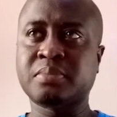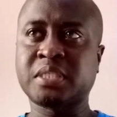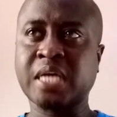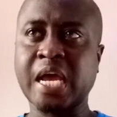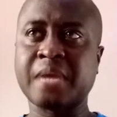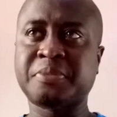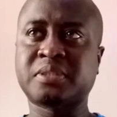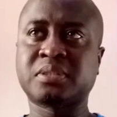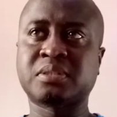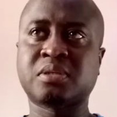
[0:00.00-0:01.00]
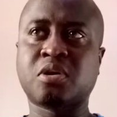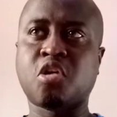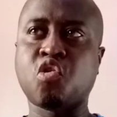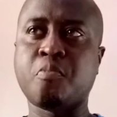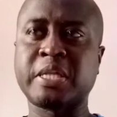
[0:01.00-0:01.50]
types
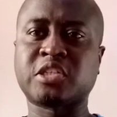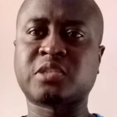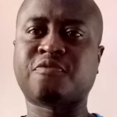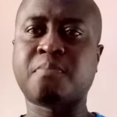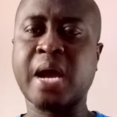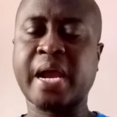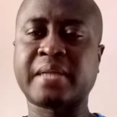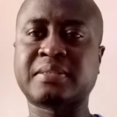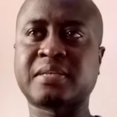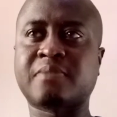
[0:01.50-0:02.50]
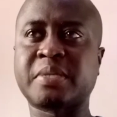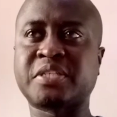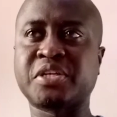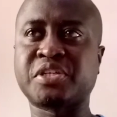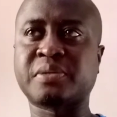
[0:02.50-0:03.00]
or methods of market
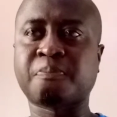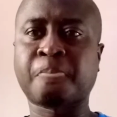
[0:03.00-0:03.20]
segmentation.